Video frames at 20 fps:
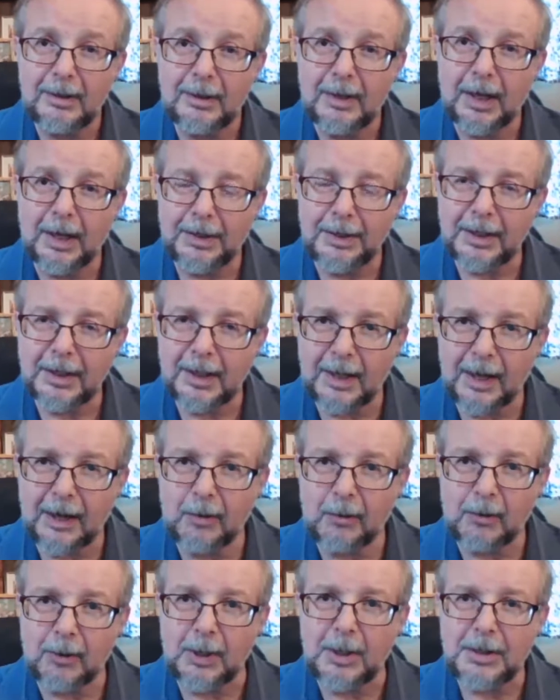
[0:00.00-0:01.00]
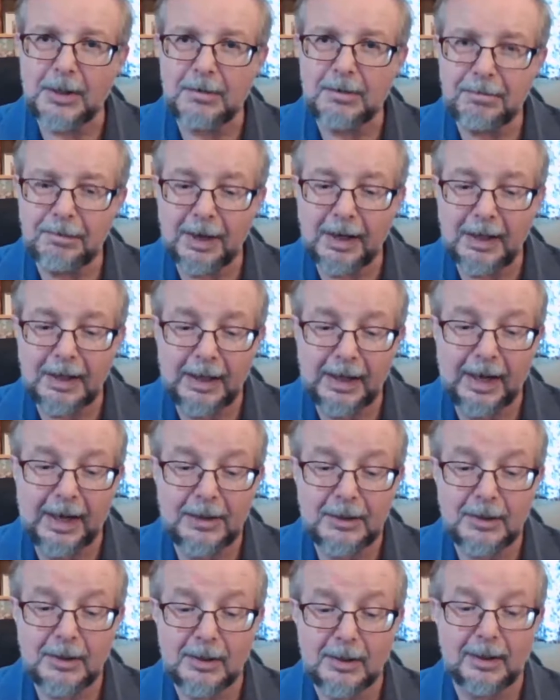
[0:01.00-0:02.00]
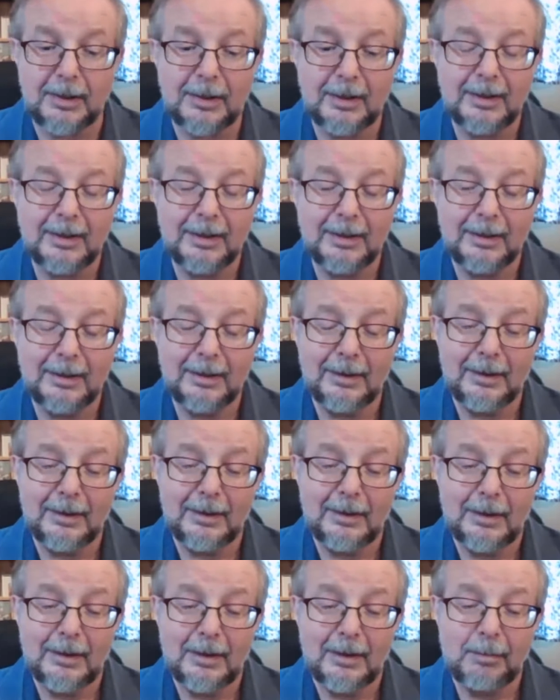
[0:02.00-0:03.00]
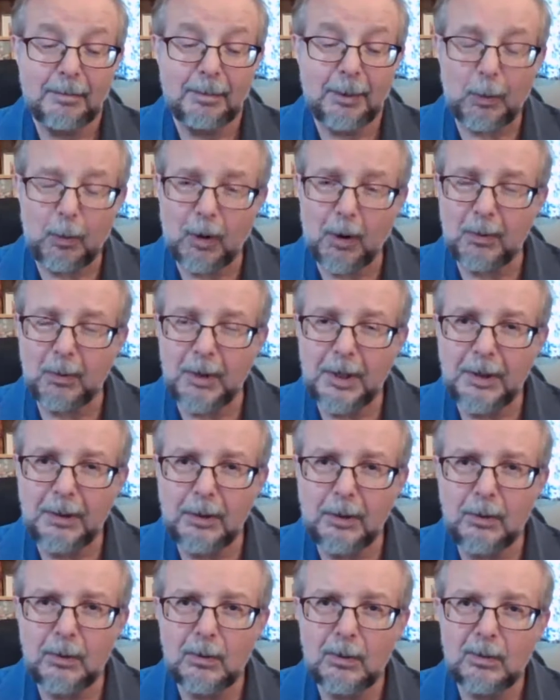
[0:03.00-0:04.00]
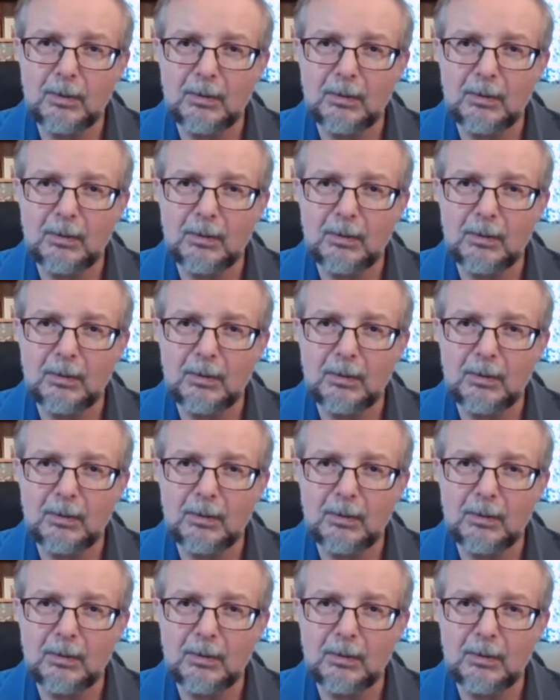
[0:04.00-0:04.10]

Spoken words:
and to counter it, to fight against it. But what do?